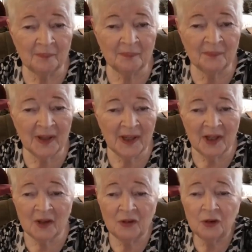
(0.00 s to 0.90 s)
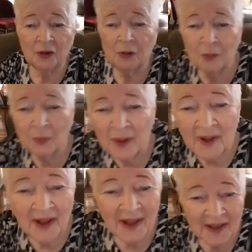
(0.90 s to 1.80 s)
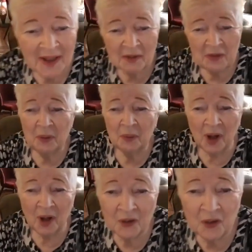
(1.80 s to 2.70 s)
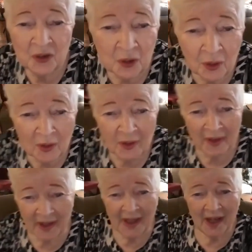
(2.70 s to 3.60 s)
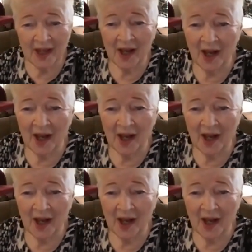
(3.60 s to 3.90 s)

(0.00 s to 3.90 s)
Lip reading: To give you a story